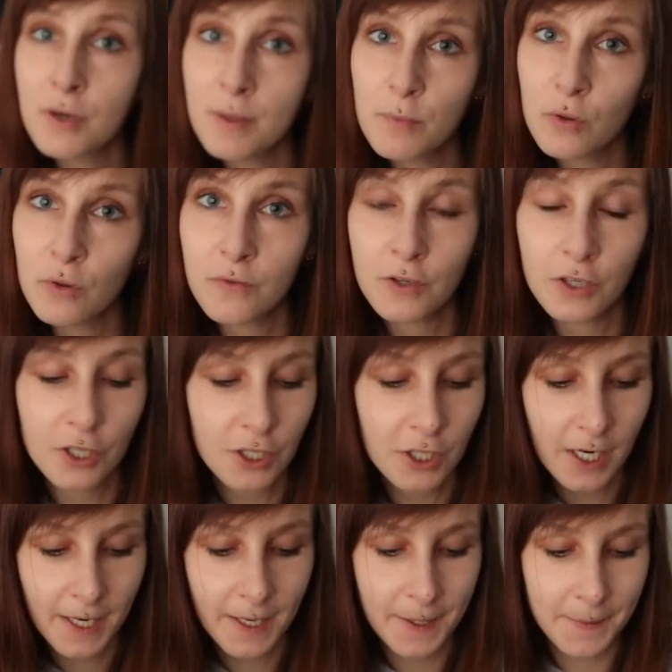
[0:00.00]

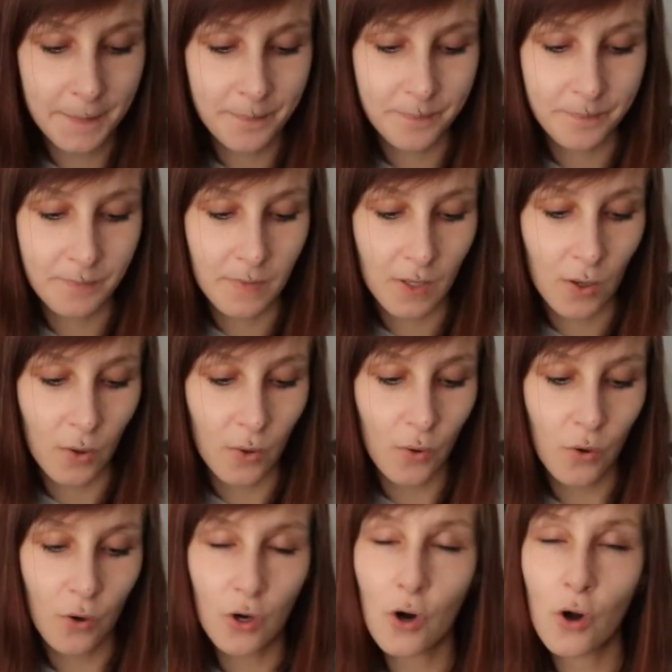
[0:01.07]
remover
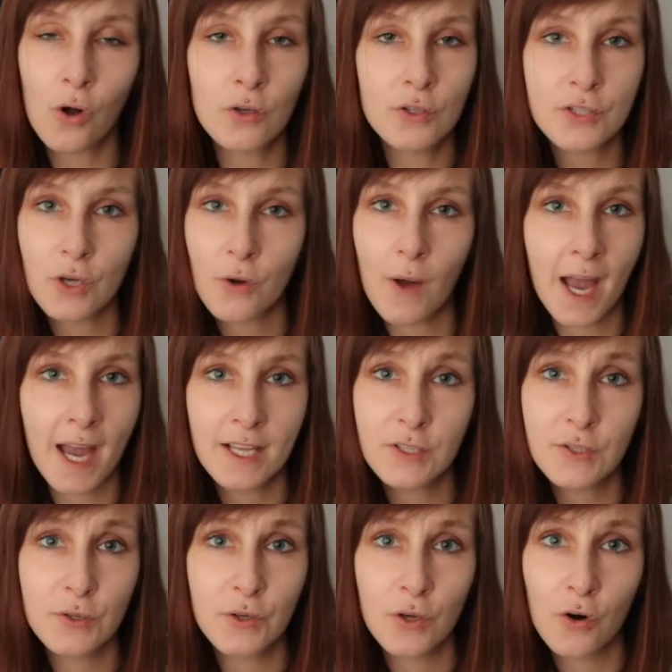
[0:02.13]
or also add
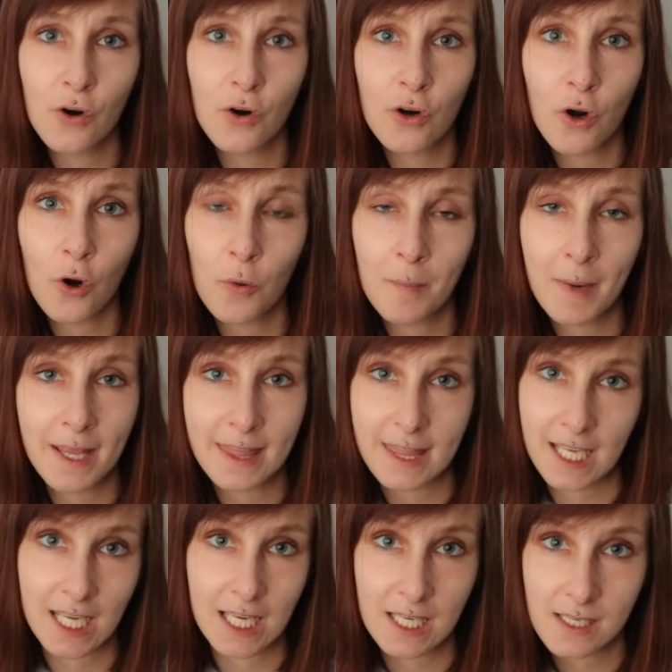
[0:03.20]
to your homemade
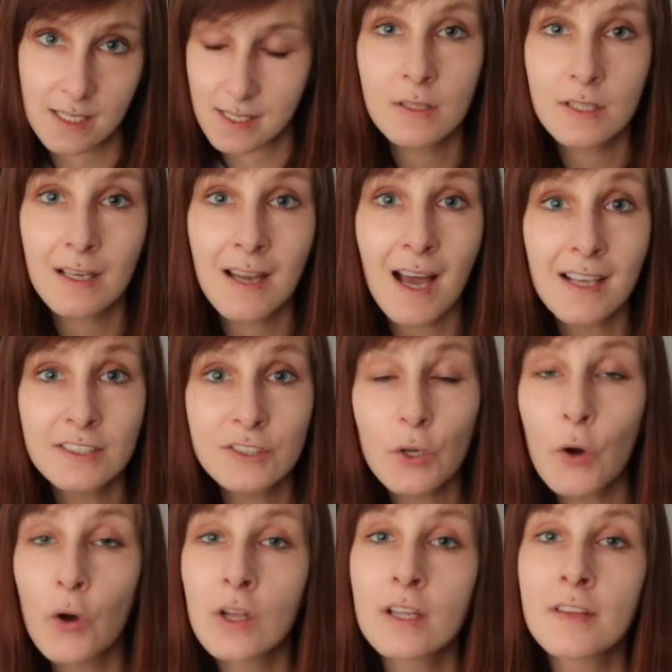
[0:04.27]
things. The last
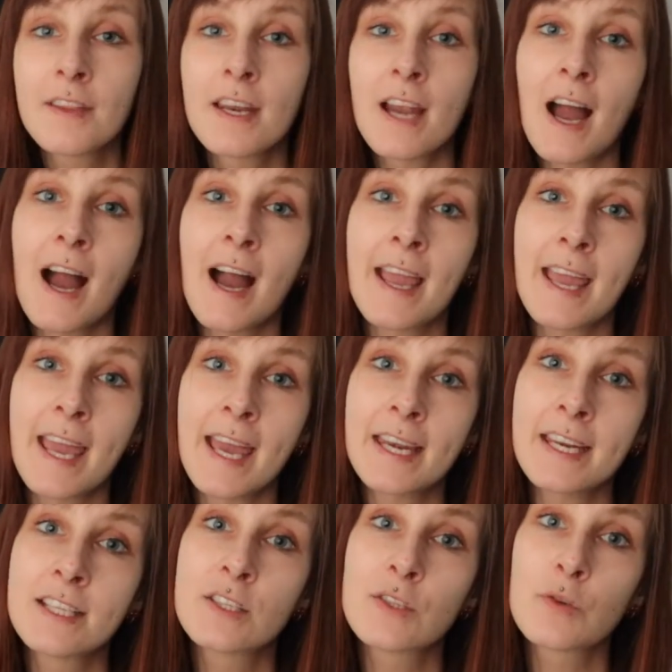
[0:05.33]
oil that I
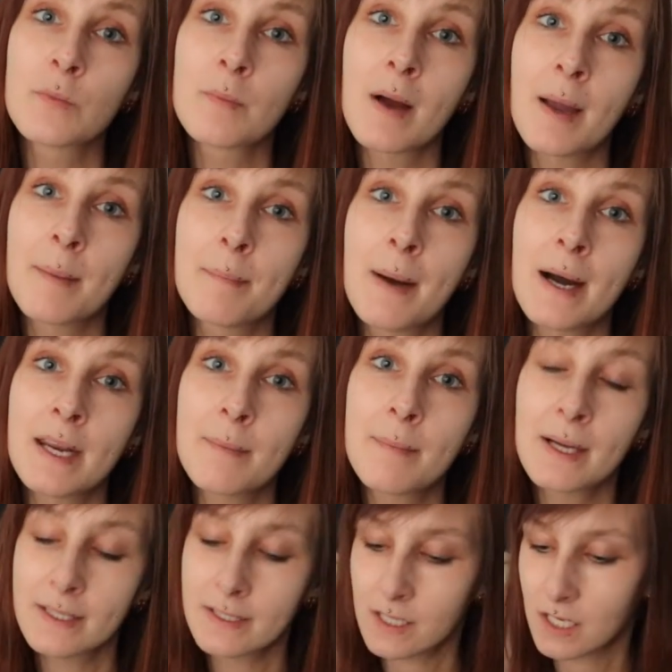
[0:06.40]
added to my body
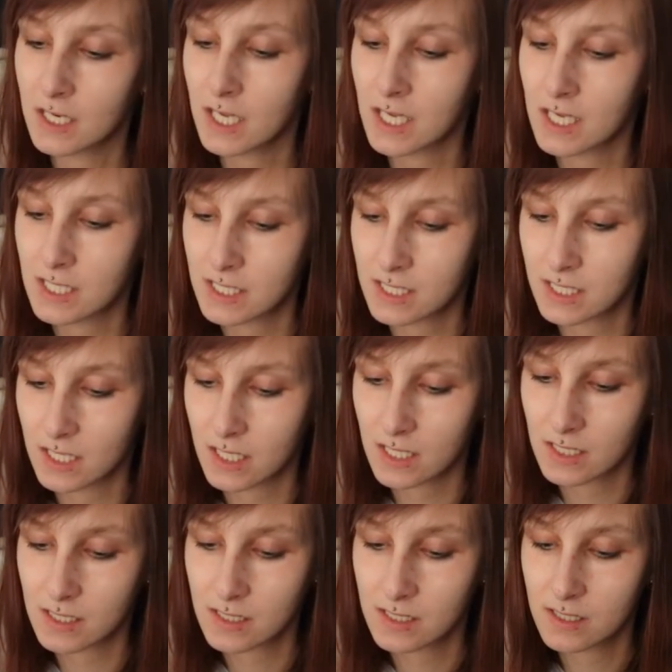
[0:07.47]
butter is
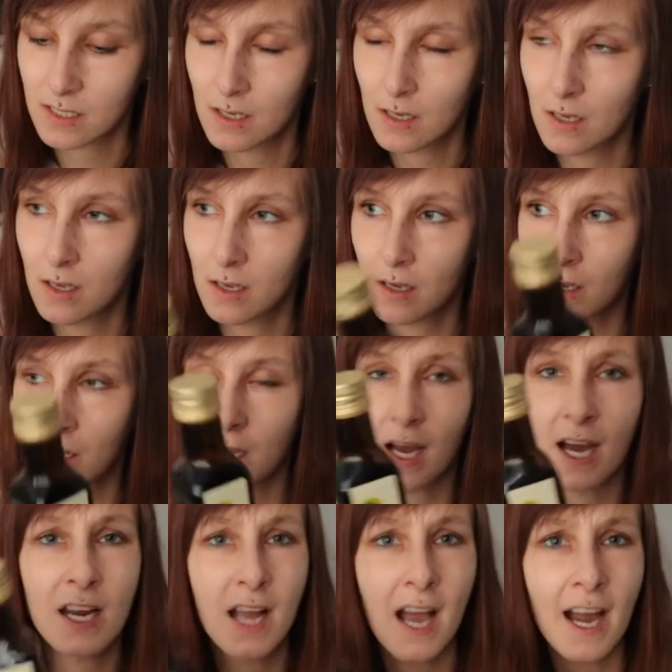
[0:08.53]
this,
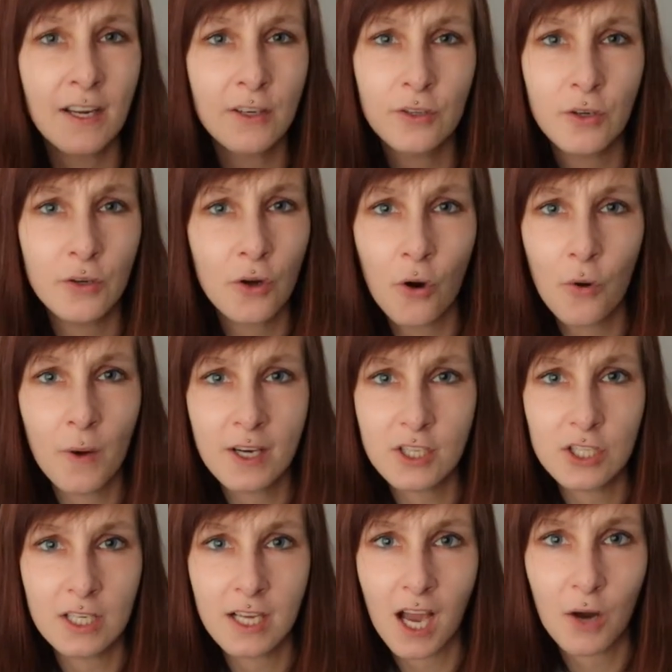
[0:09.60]
I don't know
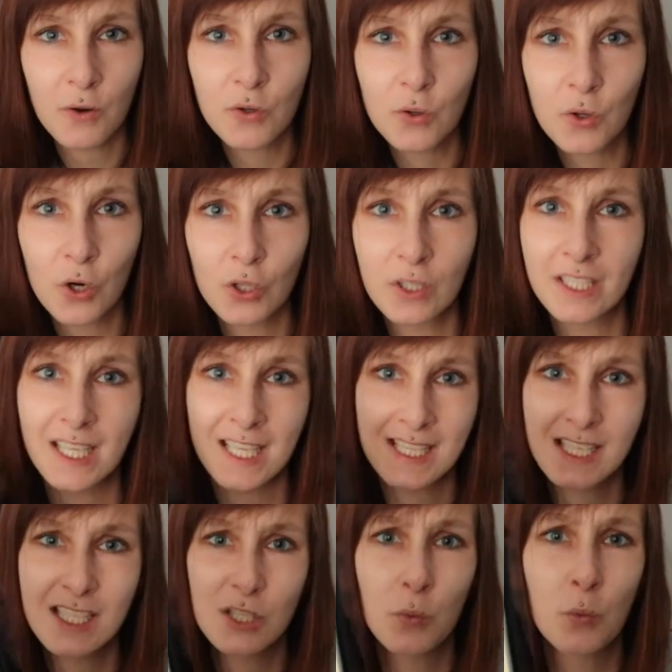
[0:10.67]
actually how you call it. Is
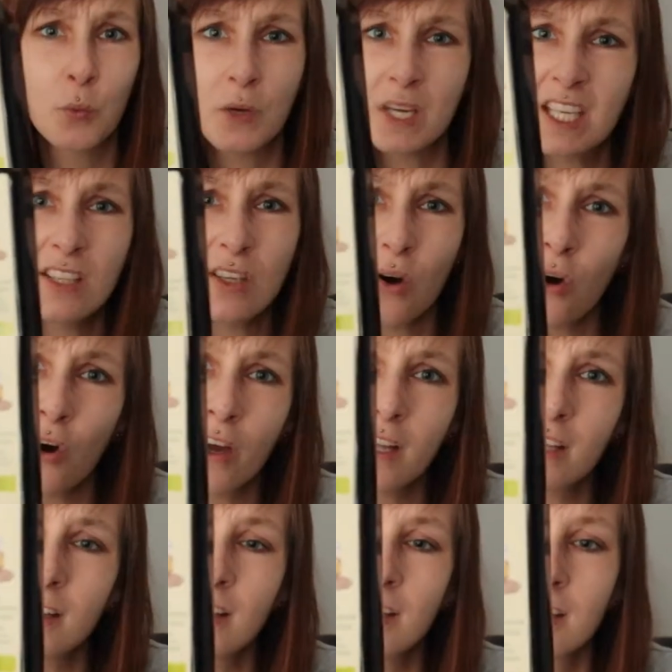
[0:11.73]
this a weed
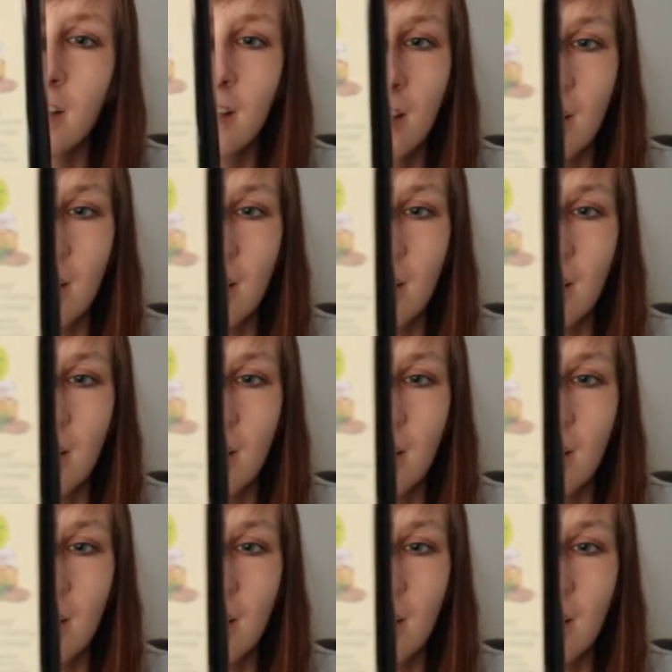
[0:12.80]
oil?